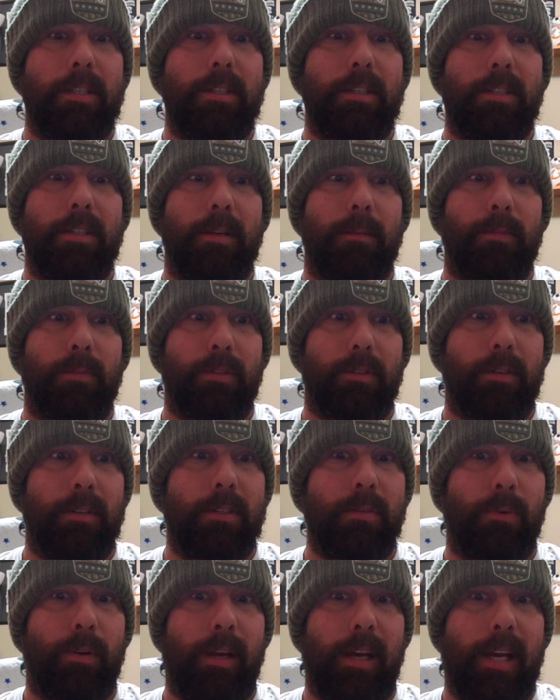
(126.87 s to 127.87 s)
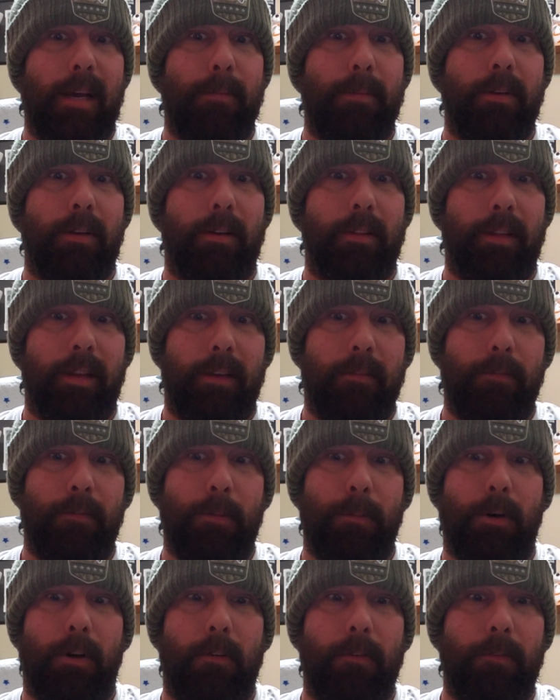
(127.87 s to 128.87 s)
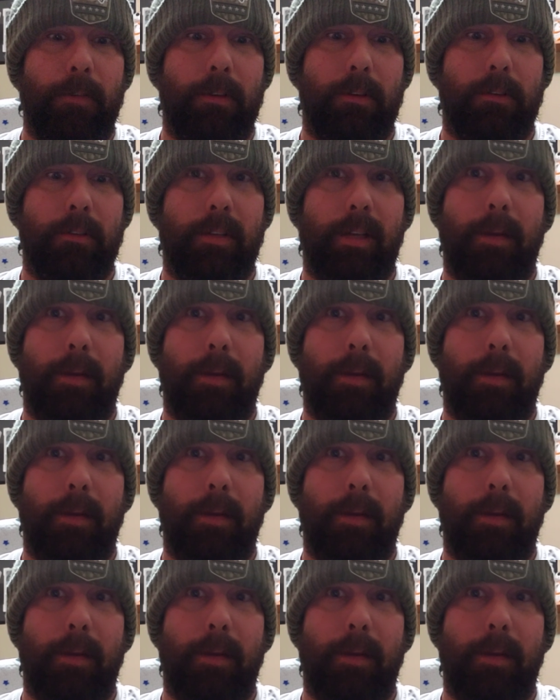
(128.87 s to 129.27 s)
similar to what happened on that football field.